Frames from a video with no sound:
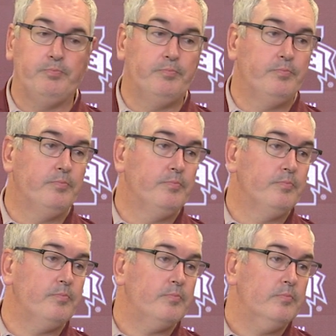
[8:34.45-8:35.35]
Kind of going
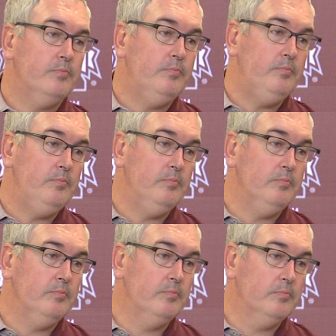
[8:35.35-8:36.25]
off of that,
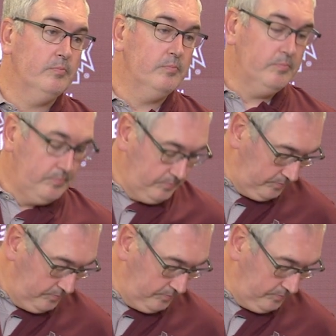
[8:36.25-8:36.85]
two of the receivers